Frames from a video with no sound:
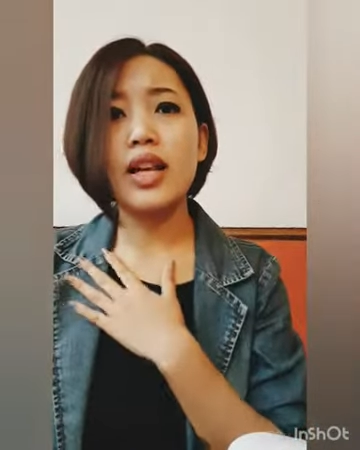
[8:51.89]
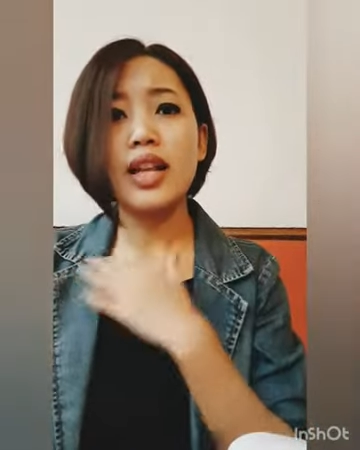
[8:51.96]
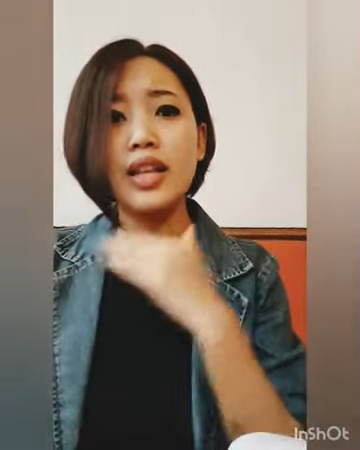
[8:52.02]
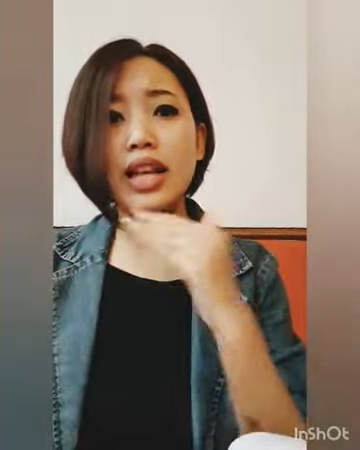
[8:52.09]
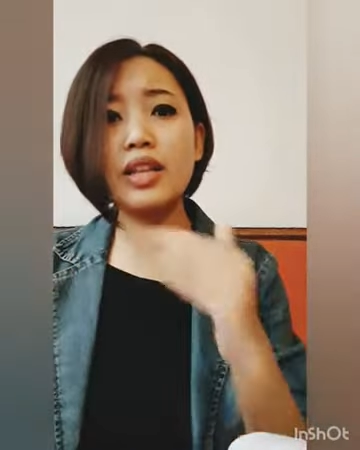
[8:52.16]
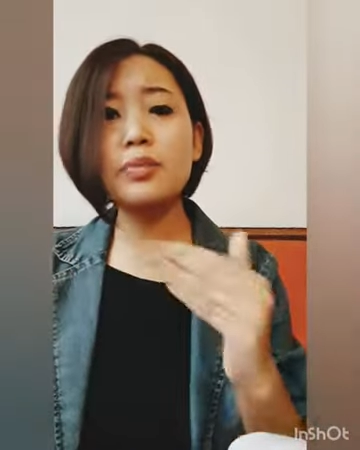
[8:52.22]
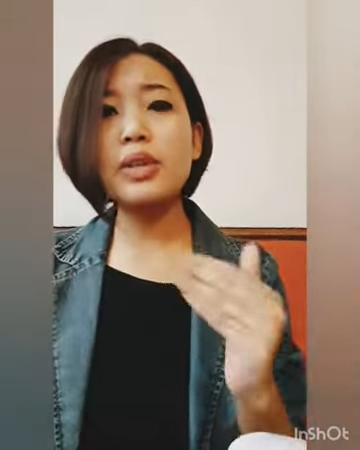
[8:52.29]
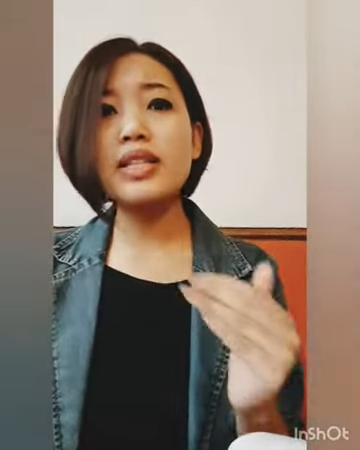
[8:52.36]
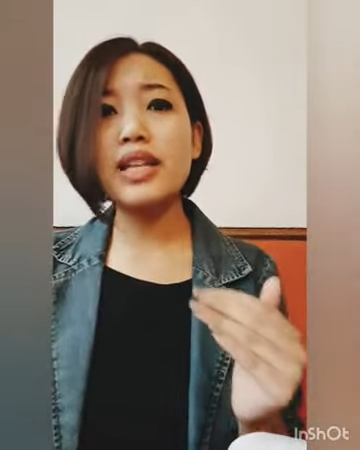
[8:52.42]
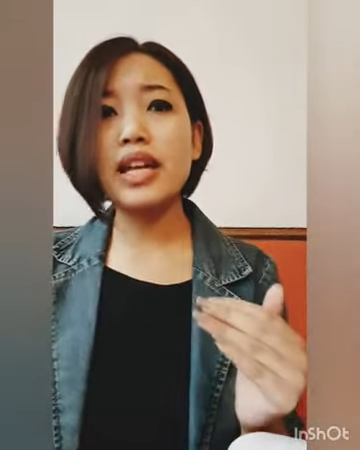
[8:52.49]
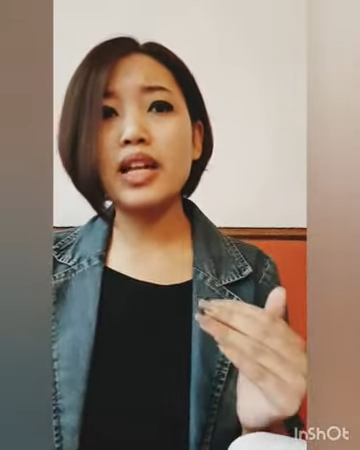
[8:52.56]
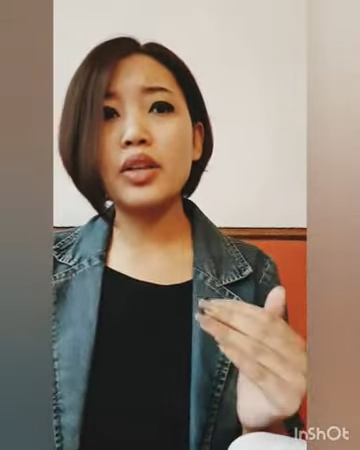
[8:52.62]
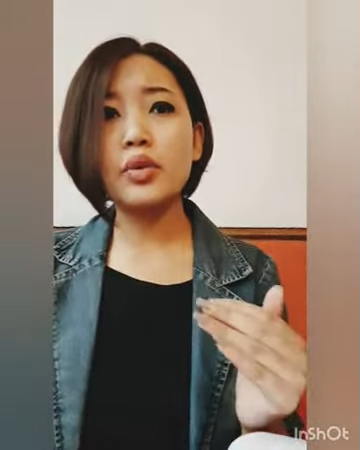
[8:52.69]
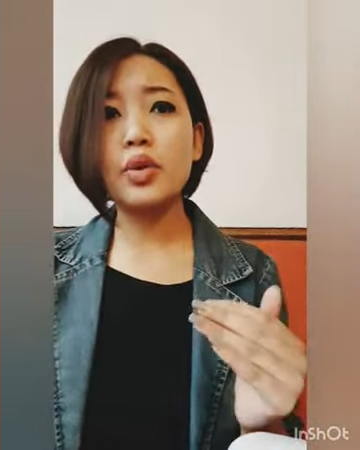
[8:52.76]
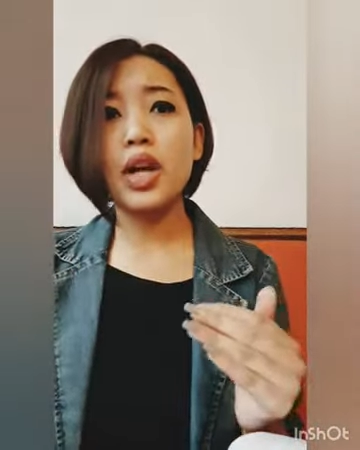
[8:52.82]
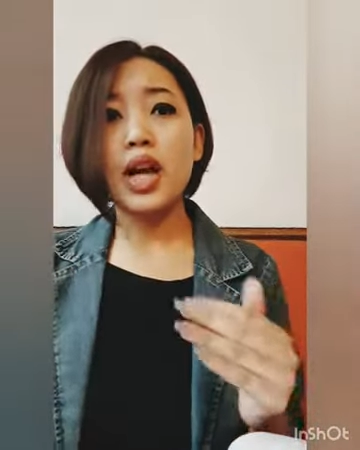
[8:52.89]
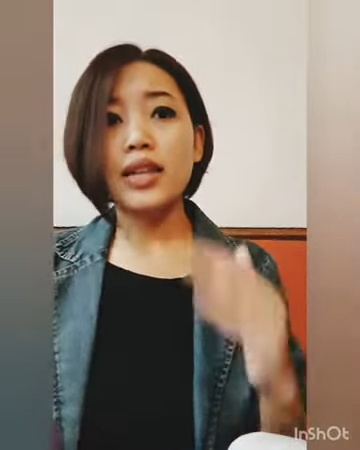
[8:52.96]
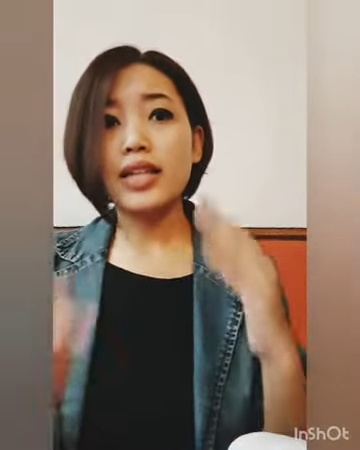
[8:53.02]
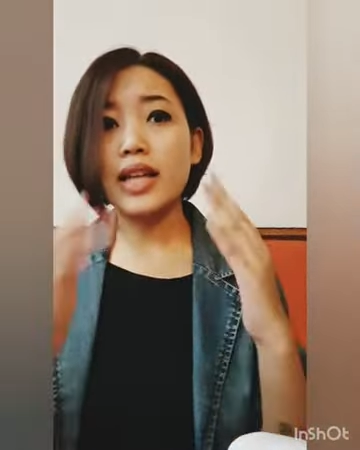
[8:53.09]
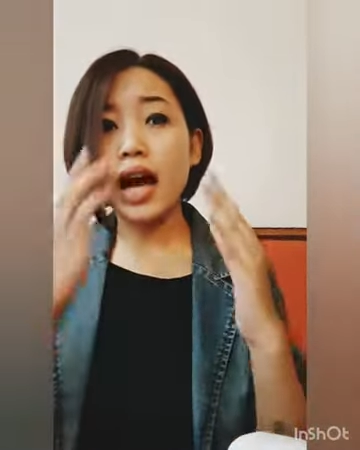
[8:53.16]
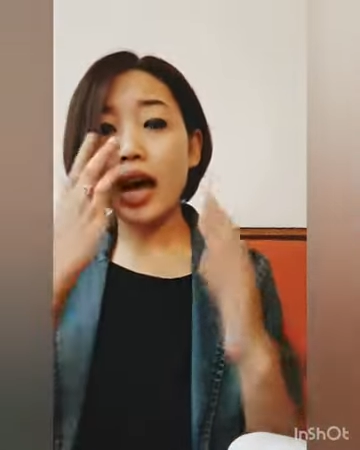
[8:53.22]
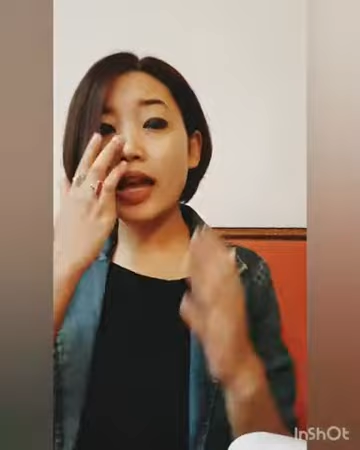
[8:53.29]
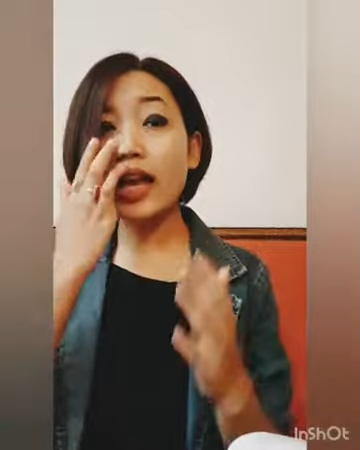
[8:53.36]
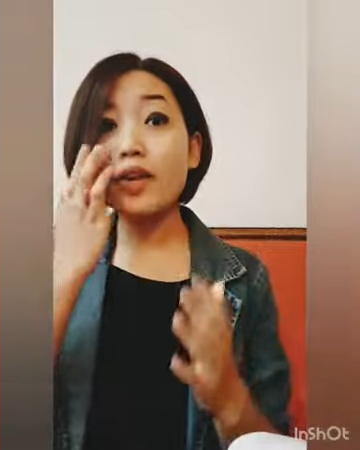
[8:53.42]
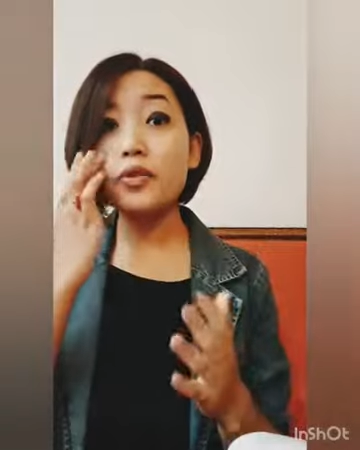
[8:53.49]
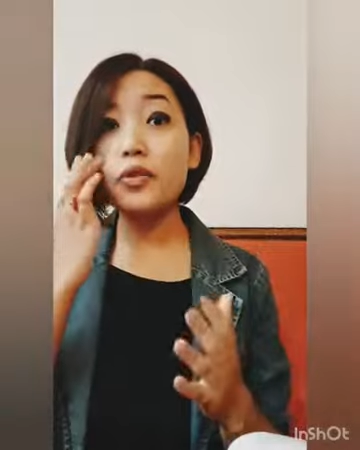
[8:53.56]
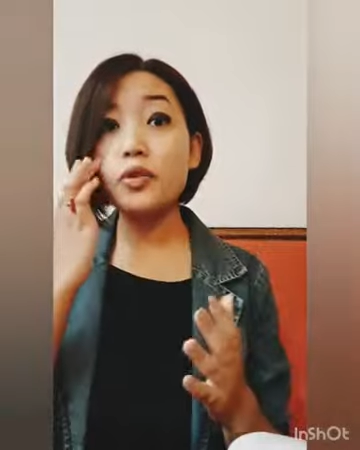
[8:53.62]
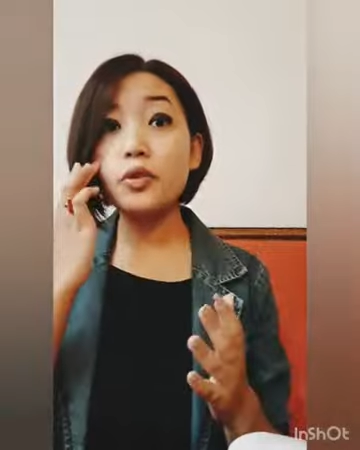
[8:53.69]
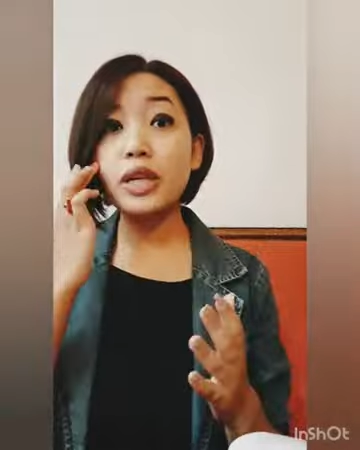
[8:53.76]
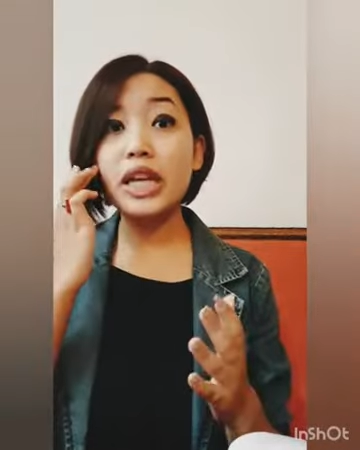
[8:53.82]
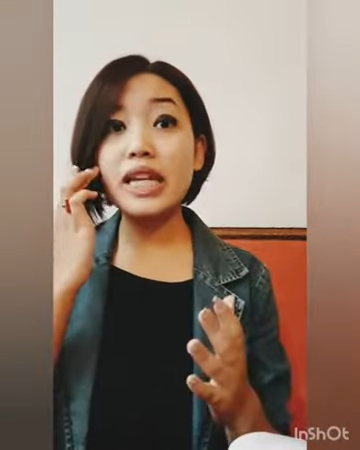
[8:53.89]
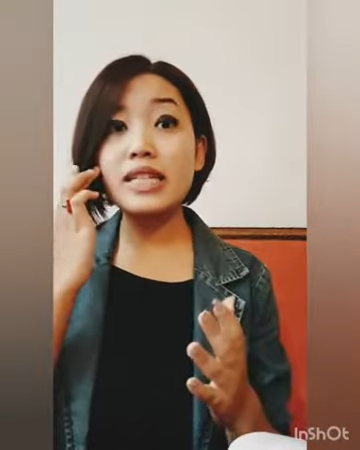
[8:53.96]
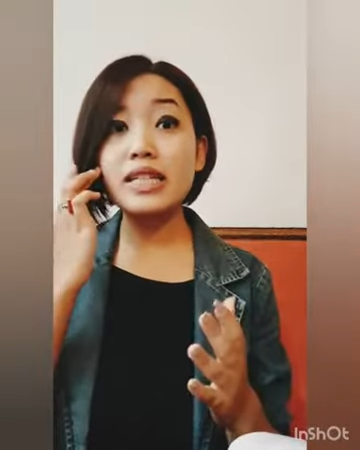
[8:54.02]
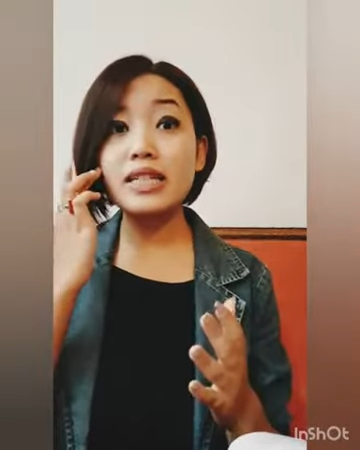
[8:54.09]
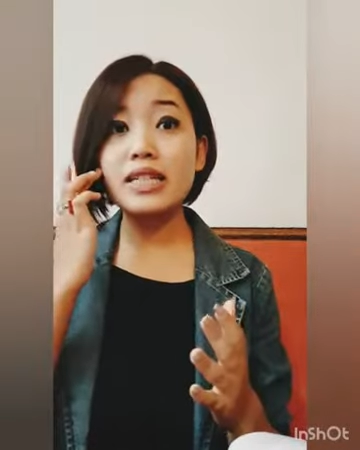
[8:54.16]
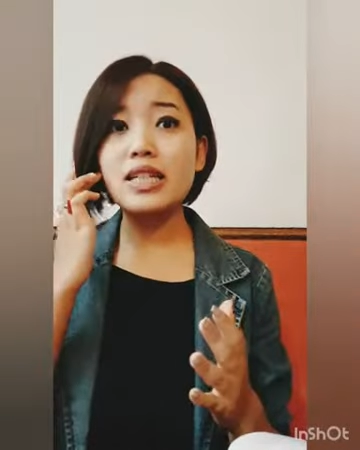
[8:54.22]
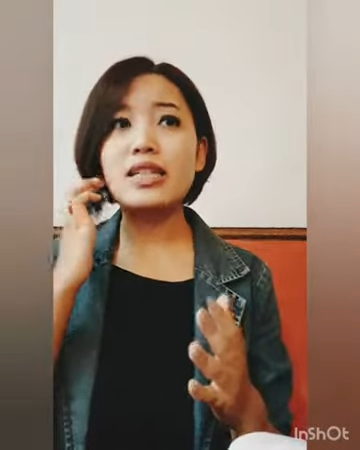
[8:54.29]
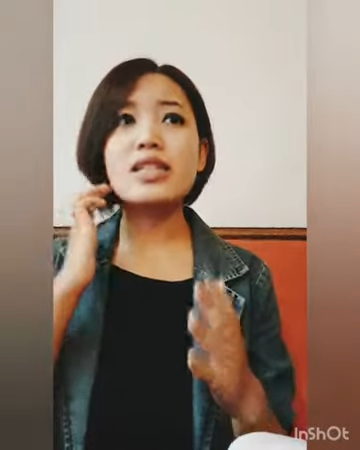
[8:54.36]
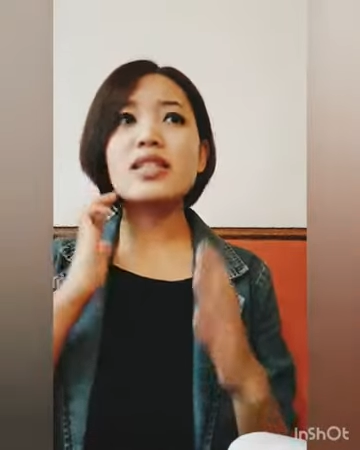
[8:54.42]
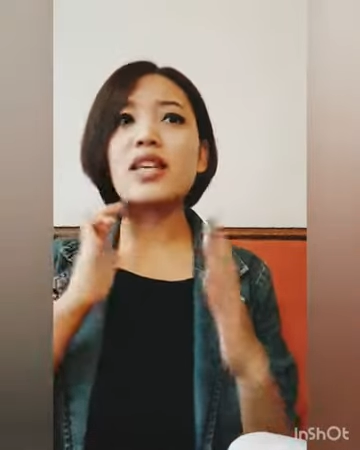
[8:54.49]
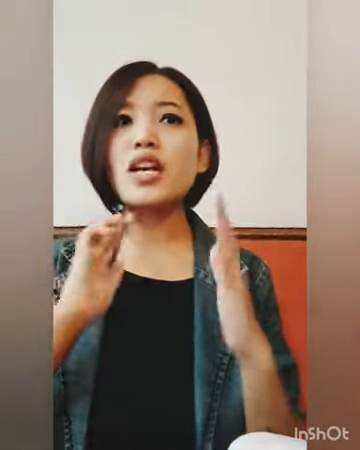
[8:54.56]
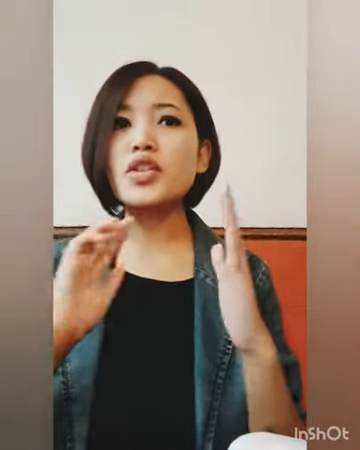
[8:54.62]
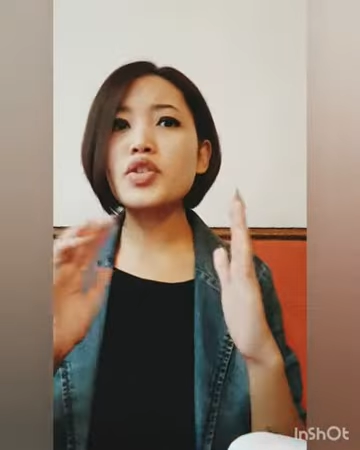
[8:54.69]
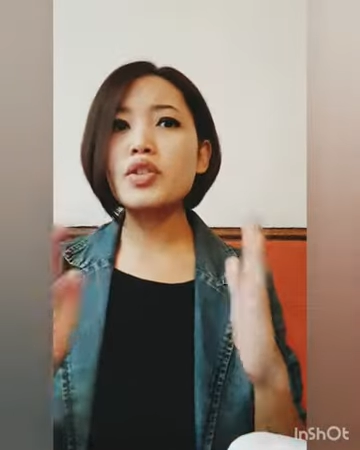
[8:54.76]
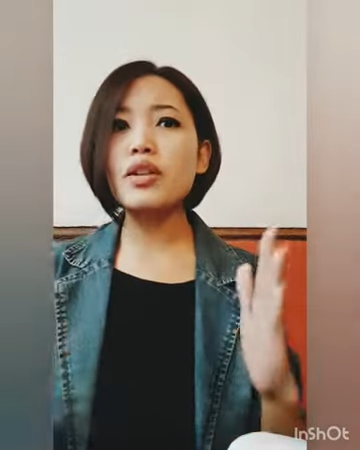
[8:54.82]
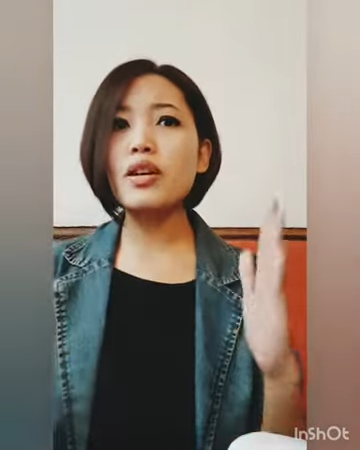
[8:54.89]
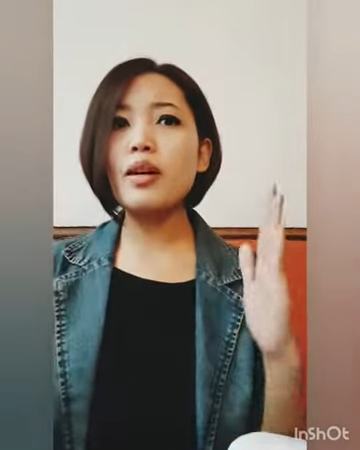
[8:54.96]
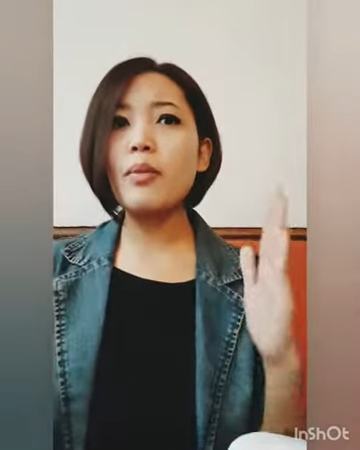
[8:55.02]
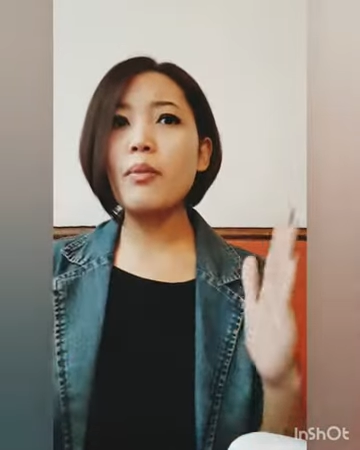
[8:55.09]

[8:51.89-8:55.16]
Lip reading: Let me tell you that I have created it in such a